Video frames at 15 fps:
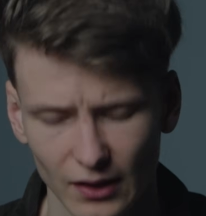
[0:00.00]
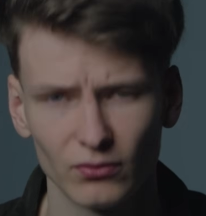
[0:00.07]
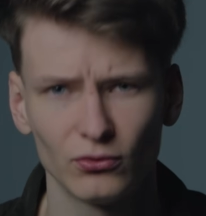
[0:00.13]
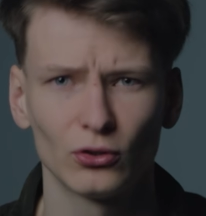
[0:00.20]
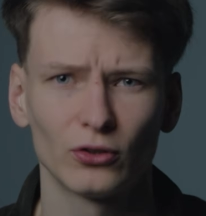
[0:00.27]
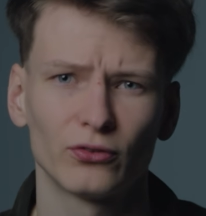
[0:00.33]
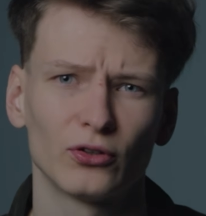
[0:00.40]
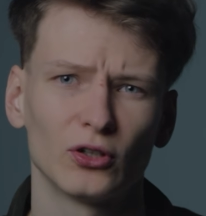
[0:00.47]
If
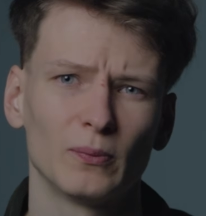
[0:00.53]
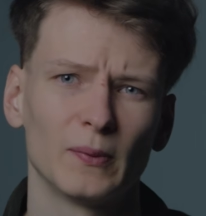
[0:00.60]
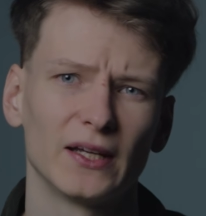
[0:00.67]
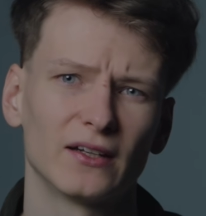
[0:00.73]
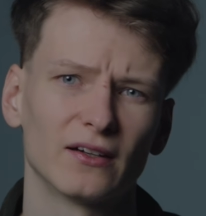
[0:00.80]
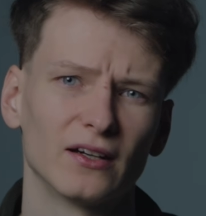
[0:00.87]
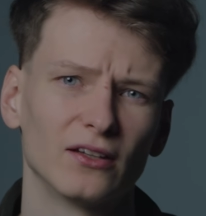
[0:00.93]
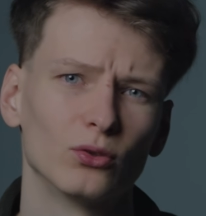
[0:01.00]
you're a
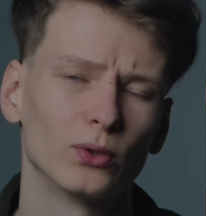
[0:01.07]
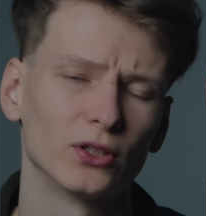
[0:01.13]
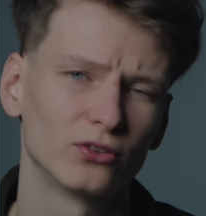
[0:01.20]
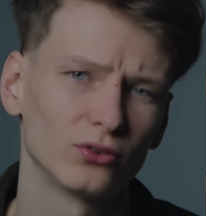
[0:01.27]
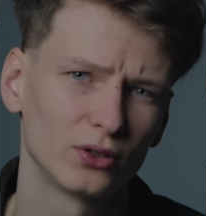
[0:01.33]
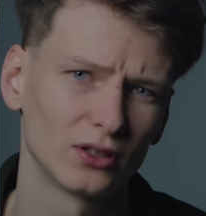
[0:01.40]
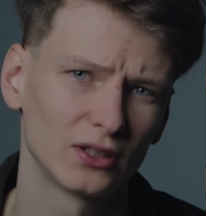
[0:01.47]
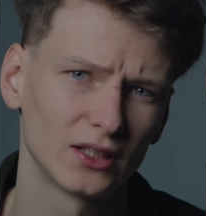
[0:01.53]
filmmaker and you want
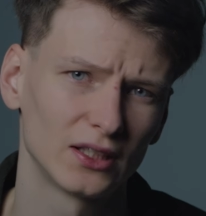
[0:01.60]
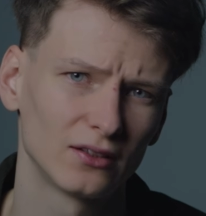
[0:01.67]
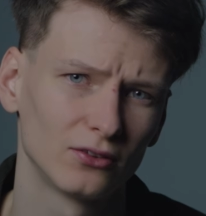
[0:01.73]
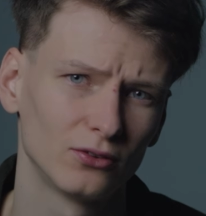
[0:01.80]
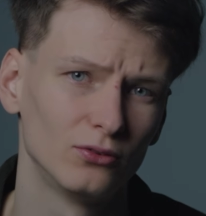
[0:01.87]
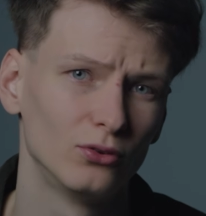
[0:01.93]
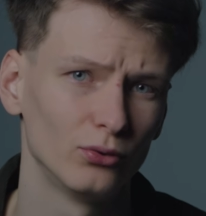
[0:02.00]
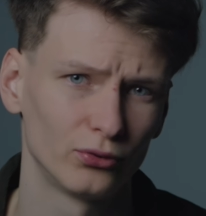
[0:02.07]
to
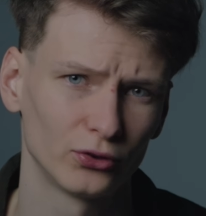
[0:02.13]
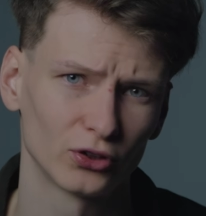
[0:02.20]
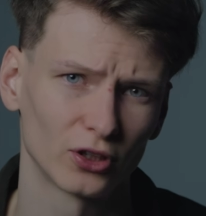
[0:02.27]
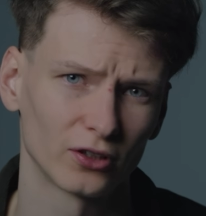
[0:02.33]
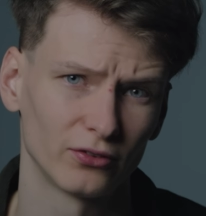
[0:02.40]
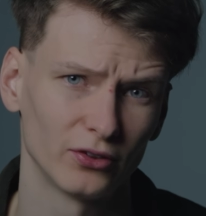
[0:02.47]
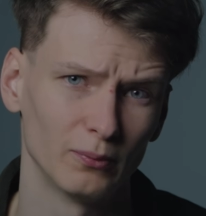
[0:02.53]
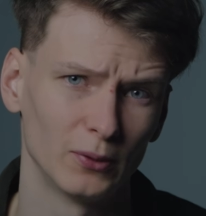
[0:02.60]
do
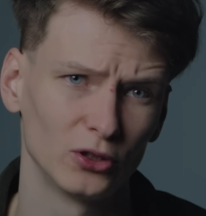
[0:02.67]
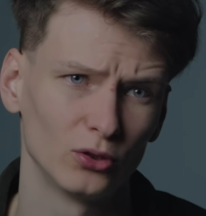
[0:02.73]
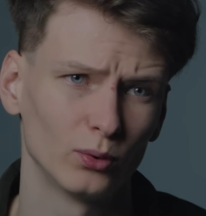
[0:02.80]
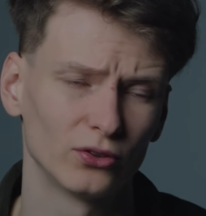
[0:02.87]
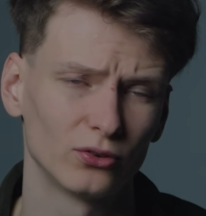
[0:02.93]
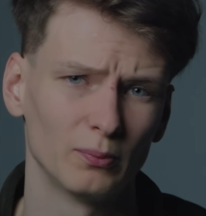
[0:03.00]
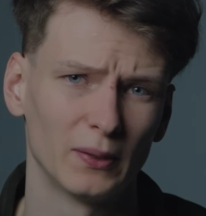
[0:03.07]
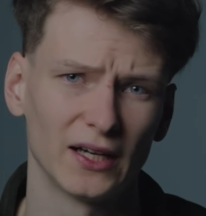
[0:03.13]
photography, but you
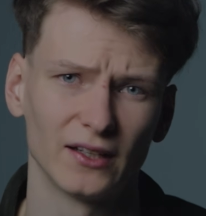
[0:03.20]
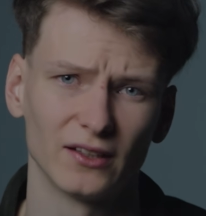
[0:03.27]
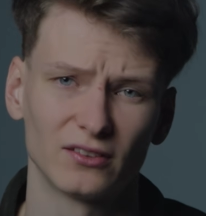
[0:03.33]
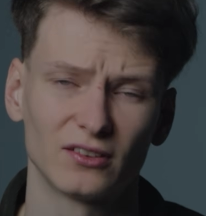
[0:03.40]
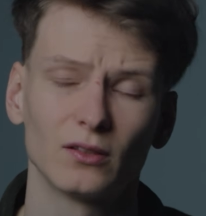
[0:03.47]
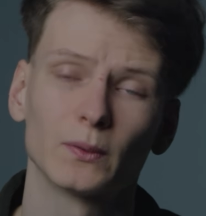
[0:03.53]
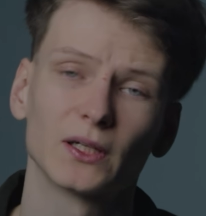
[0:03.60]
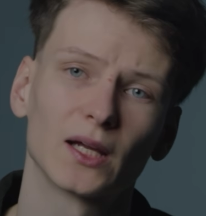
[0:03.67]
want to buy a
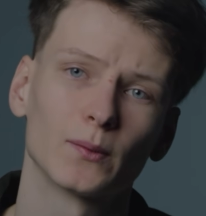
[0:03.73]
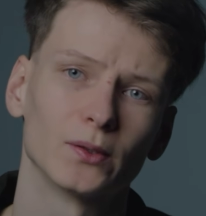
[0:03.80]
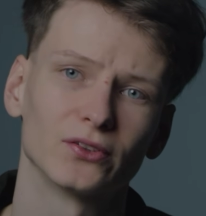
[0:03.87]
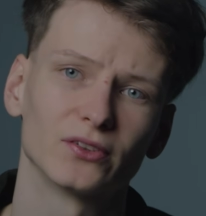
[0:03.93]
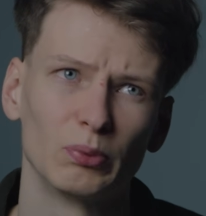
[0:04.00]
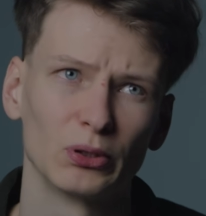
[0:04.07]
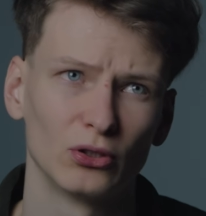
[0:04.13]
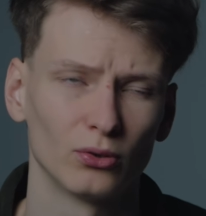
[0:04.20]
cinema camera
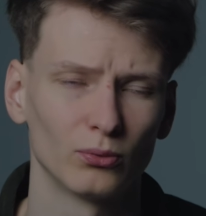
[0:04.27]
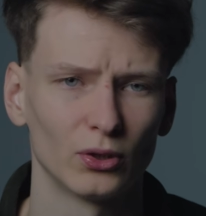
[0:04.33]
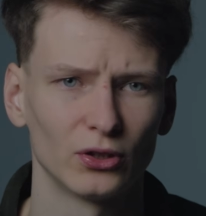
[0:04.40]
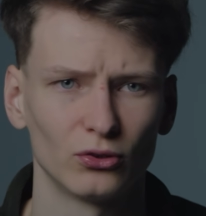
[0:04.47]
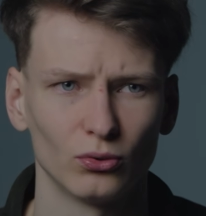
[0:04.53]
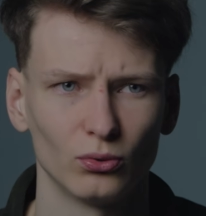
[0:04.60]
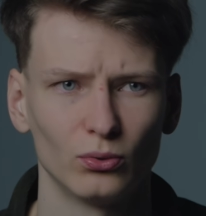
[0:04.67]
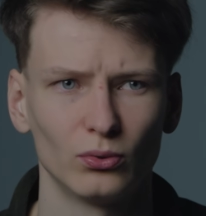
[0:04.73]
but don't
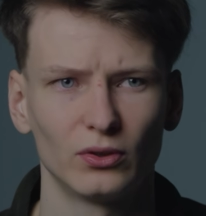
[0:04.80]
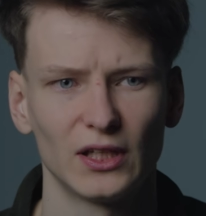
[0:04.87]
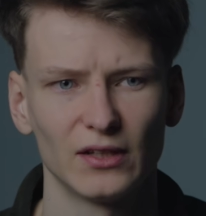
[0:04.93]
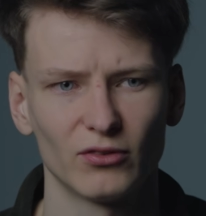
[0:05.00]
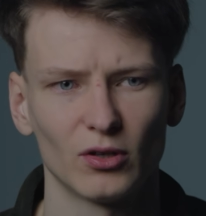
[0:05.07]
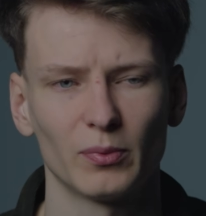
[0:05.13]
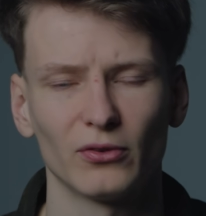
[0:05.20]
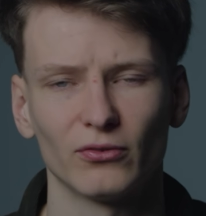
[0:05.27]
want to
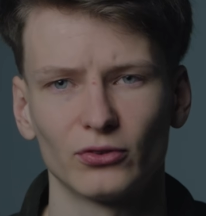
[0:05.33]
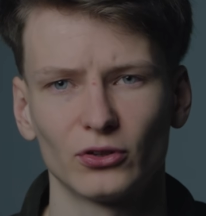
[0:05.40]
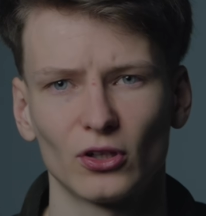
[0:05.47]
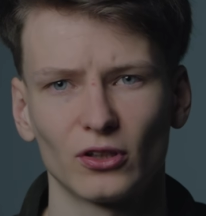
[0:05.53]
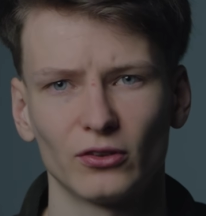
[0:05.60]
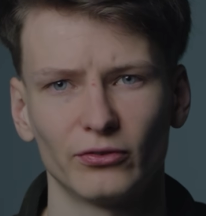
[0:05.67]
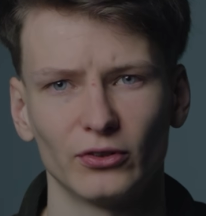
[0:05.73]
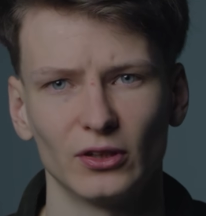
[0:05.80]
give up on
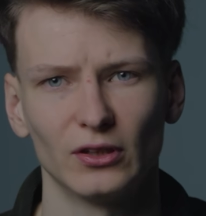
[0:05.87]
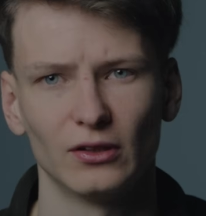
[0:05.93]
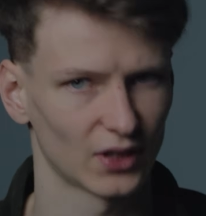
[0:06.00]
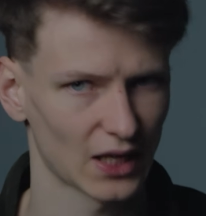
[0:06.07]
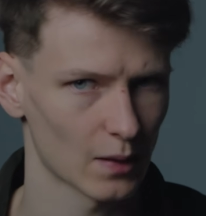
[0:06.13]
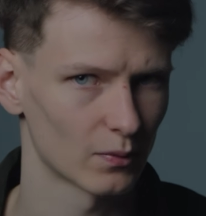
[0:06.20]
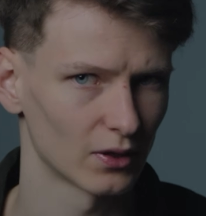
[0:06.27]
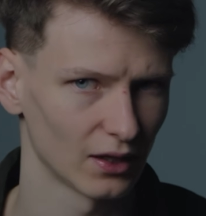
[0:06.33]
photography, a
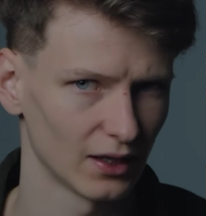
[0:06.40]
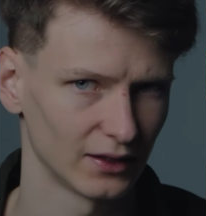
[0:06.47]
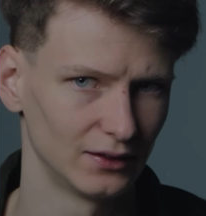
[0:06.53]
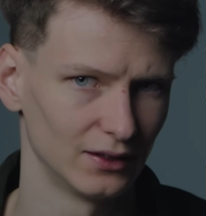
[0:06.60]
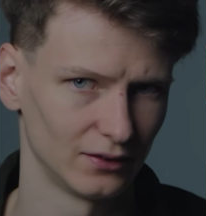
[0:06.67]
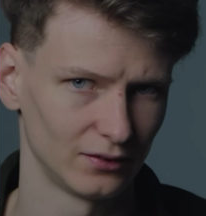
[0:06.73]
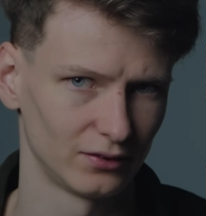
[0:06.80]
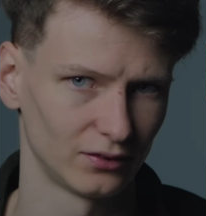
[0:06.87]
camera like
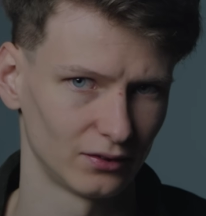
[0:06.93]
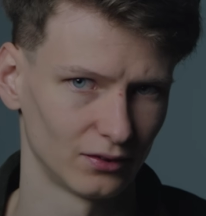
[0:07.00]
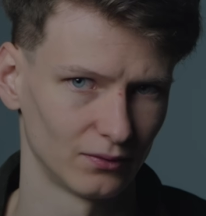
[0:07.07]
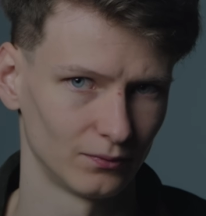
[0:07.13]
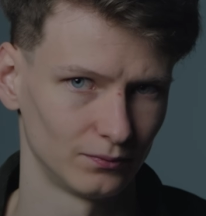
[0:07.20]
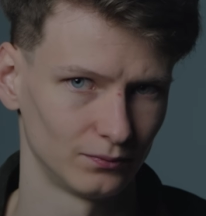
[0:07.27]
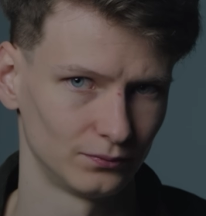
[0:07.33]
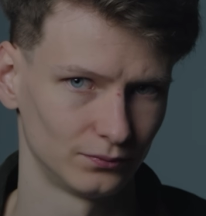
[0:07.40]
this,
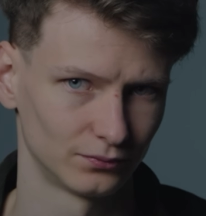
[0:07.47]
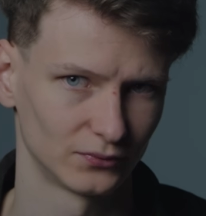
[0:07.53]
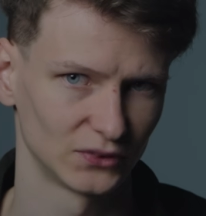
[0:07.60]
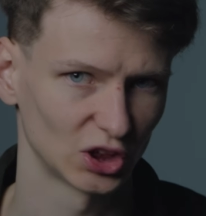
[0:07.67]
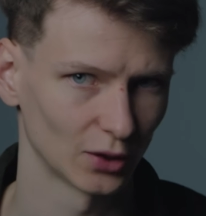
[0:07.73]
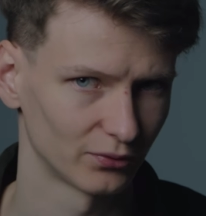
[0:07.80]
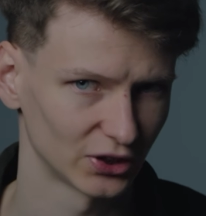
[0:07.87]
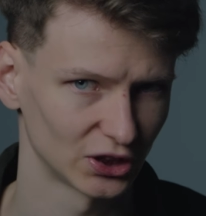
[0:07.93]

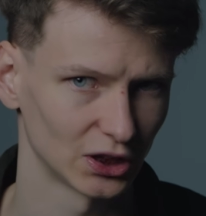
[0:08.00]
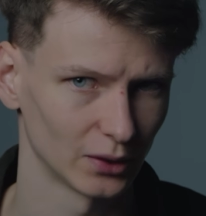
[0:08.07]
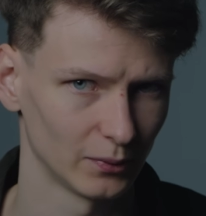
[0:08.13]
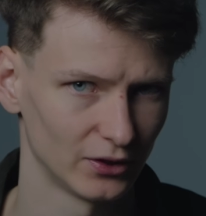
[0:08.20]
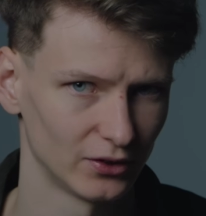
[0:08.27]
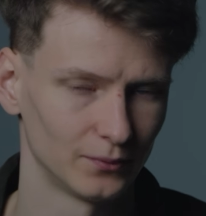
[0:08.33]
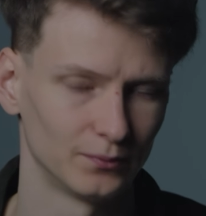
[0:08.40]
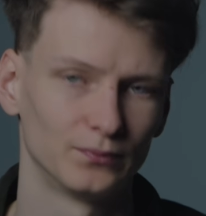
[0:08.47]
something
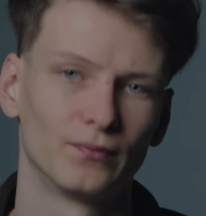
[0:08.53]
similar,